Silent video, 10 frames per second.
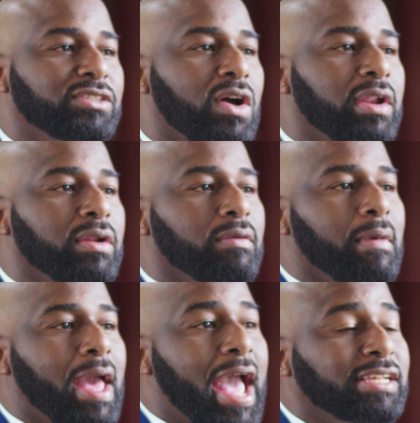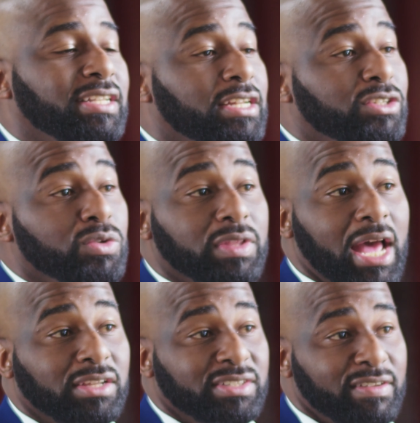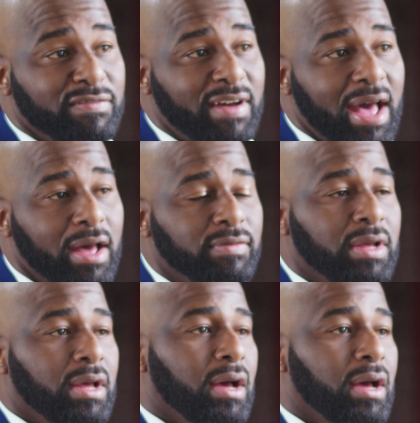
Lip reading: started in 2005.